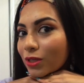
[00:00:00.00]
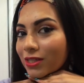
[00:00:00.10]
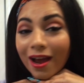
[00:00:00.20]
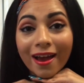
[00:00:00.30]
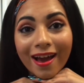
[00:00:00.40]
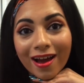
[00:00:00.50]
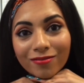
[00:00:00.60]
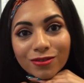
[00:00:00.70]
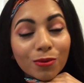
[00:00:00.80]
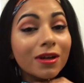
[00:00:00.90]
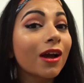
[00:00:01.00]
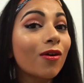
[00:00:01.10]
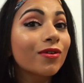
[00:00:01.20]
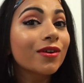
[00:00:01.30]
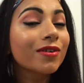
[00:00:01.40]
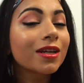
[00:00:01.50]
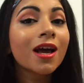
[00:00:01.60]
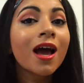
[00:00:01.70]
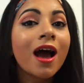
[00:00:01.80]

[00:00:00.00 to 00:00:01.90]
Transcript: which I have, so I got rid of it.